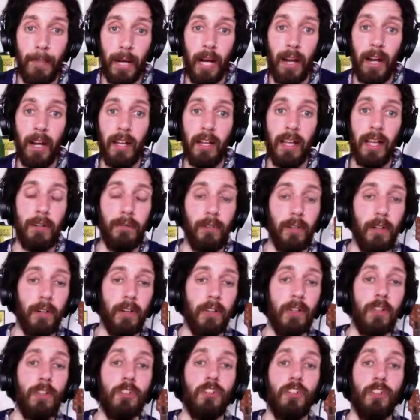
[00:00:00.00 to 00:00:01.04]
But if you go
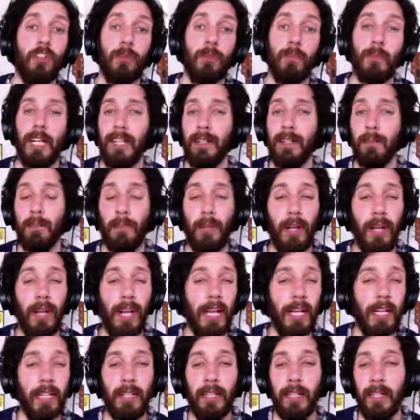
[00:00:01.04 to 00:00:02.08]
on YouTube and put
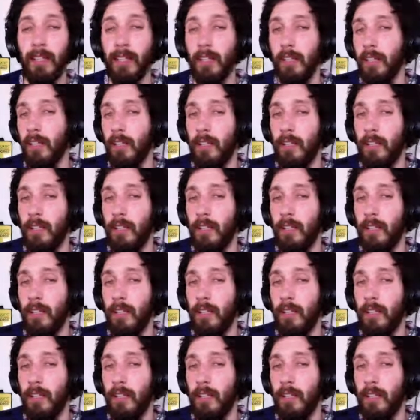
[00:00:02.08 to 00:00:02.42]
in